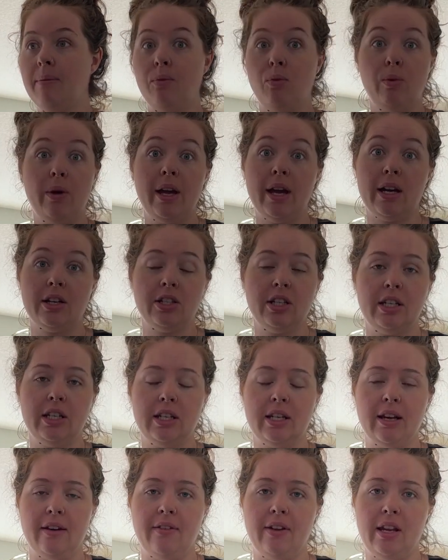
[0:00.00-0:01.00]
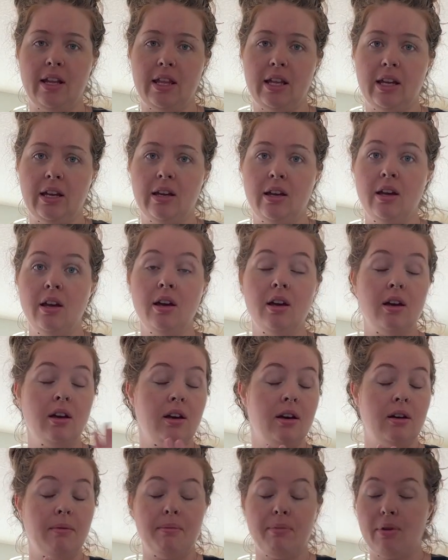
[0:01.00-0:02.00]
we actually didn't have anything
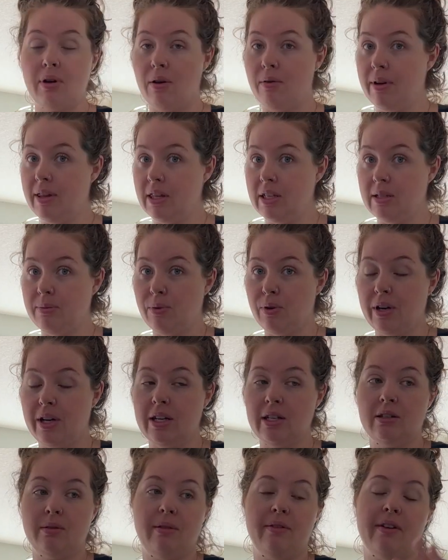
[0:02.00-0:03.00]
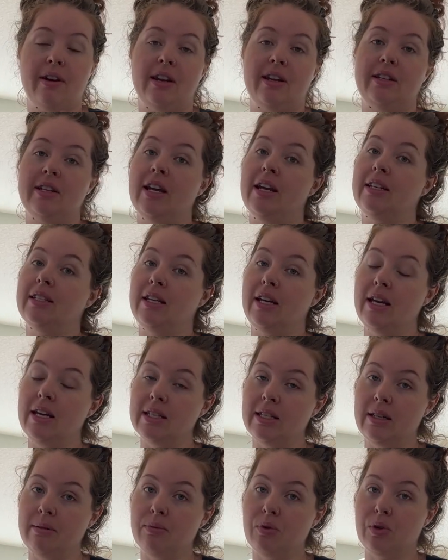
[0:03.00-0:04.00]
going this morning, so we've had a nice
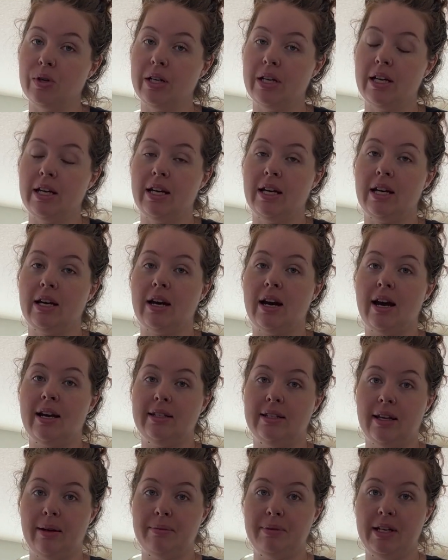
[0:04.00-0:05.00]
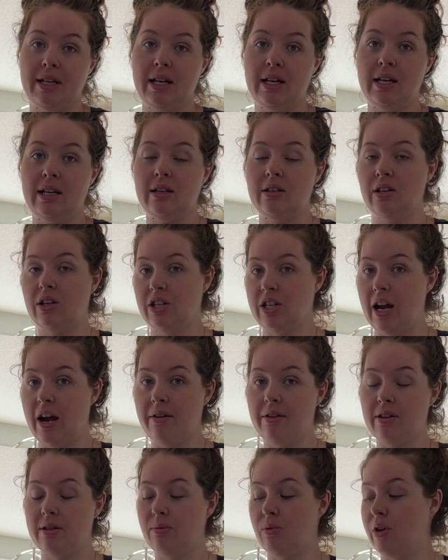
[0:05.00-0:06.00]
easy morning. I slept in, took a
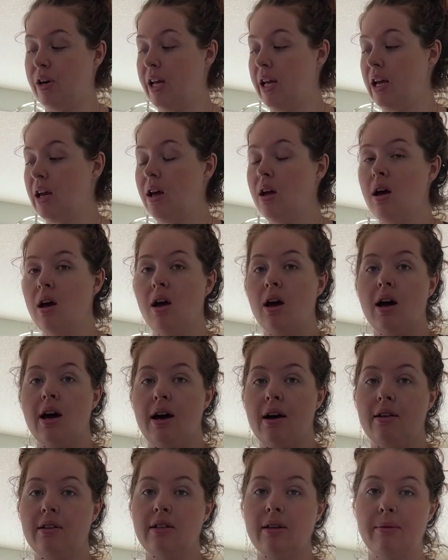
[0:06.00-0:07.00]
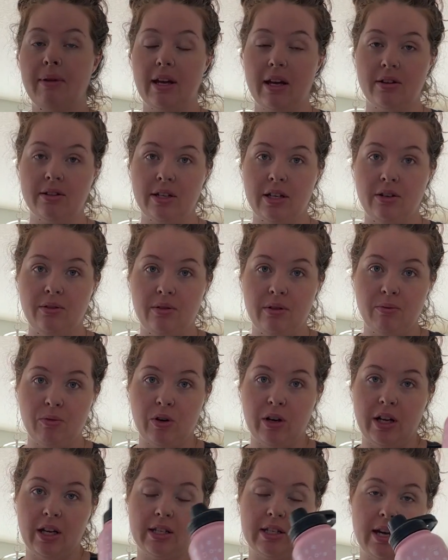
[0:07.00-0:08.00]
shower this morning. Something else I do in the
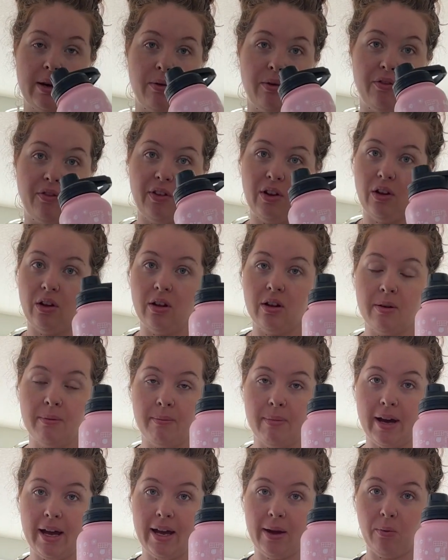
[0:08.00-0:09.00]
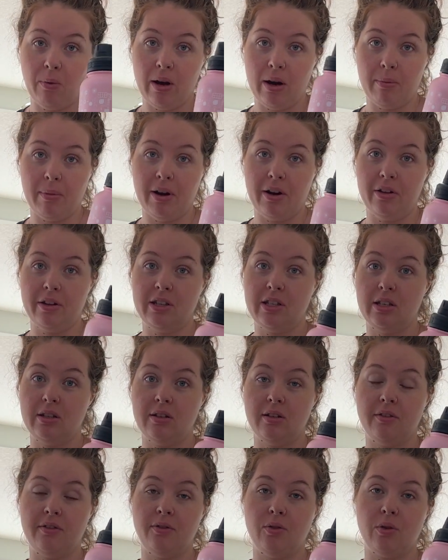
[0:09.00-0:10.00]
morning is I will fill my water bottle. This
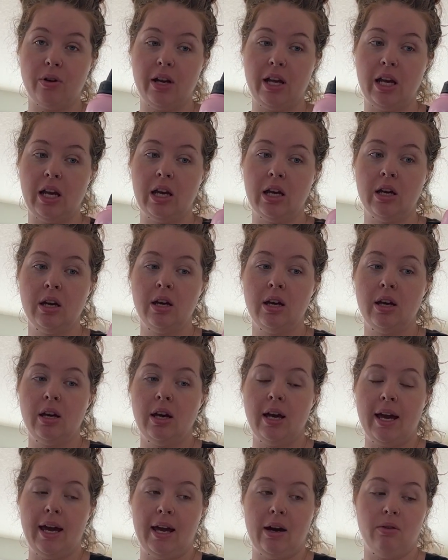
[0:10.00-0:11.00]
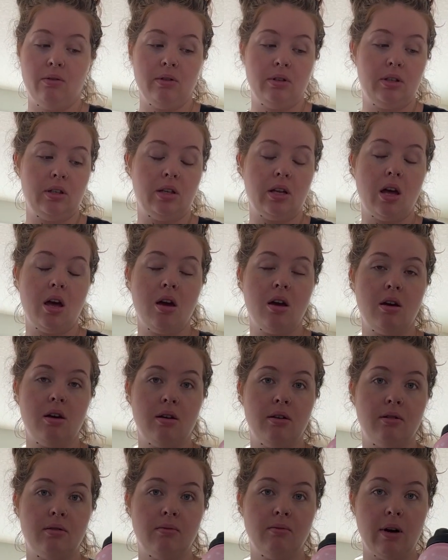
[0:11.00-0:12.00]
is a 40-ounce
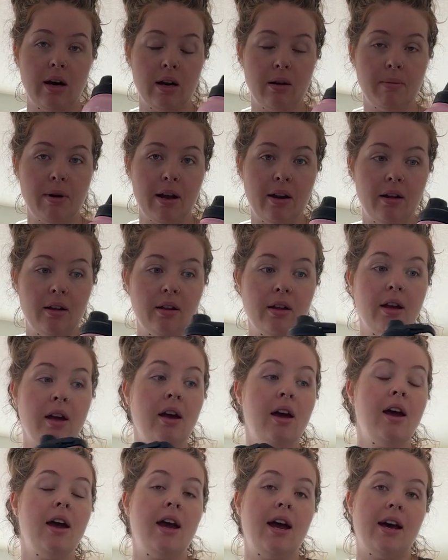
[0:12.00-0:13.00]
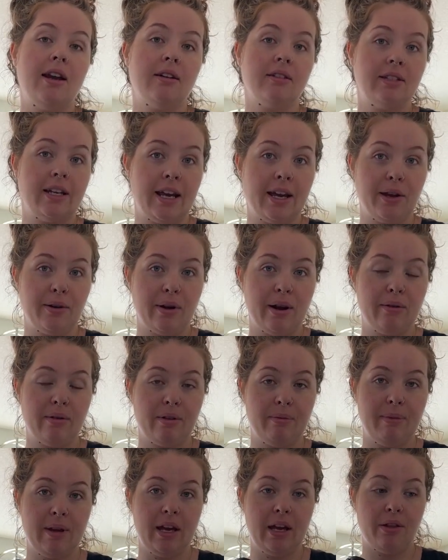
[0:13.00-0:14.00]
water bottle, and I'll take it around
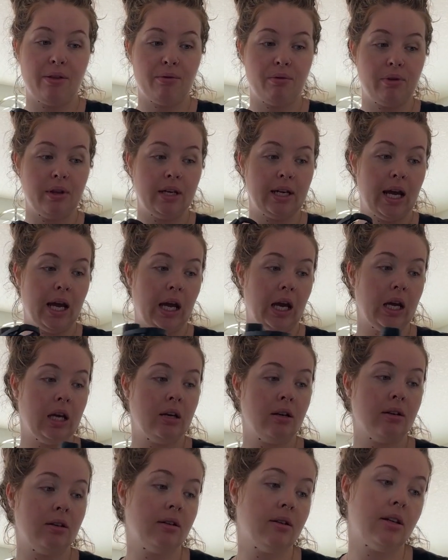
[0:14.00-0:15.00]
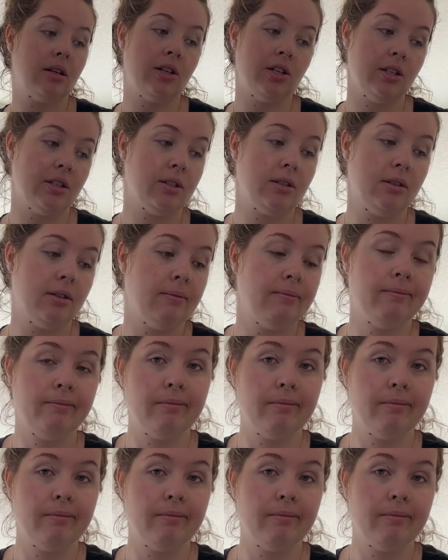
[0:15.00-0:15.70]
with me through the day and just